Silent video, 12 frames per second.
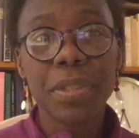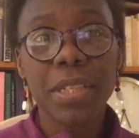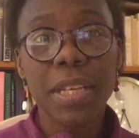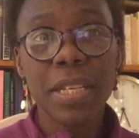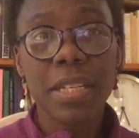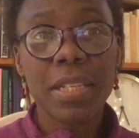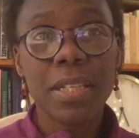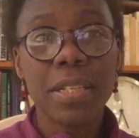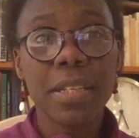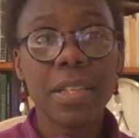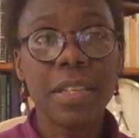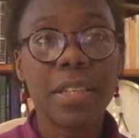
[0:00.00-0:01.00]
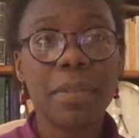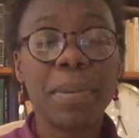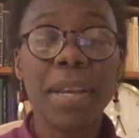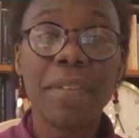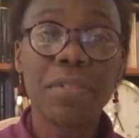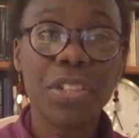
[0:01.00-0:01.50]
There's the
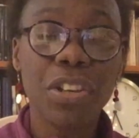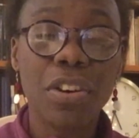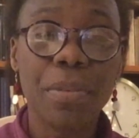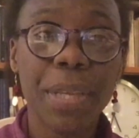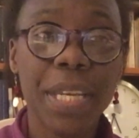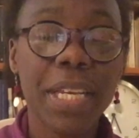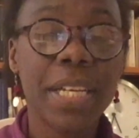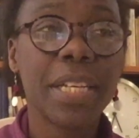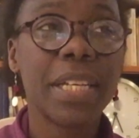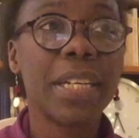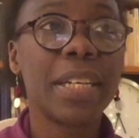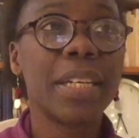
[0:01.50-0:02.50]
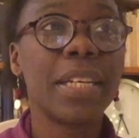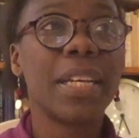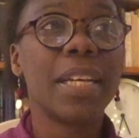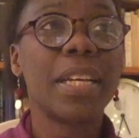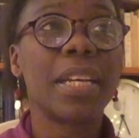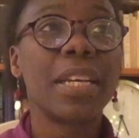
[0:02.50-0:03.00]
Biafran army,
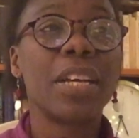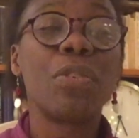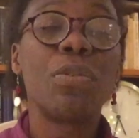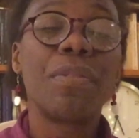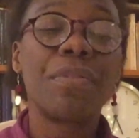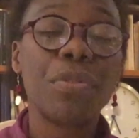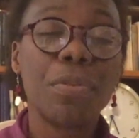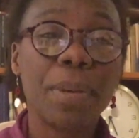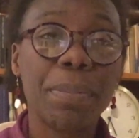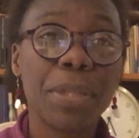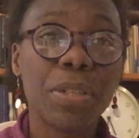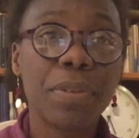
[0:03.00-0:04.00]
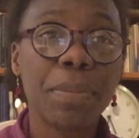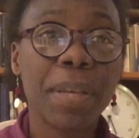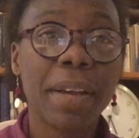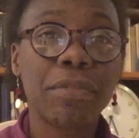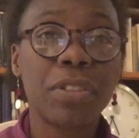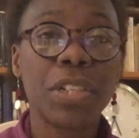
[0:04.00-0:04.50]
or a few members of the
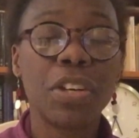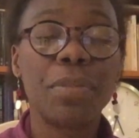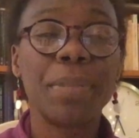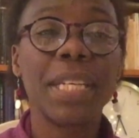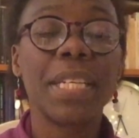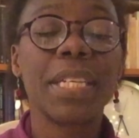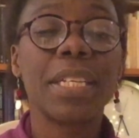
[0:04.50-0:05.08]
Biafran army.